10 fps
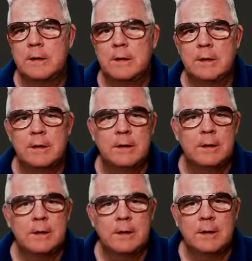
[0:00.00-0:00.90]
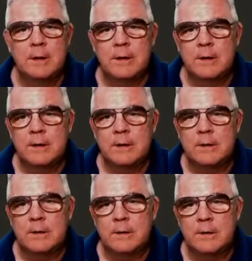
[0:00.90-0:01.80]

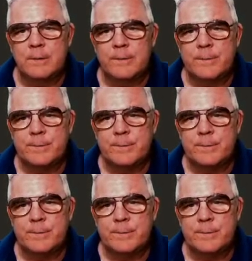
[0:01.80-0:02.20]
Nobody speaks.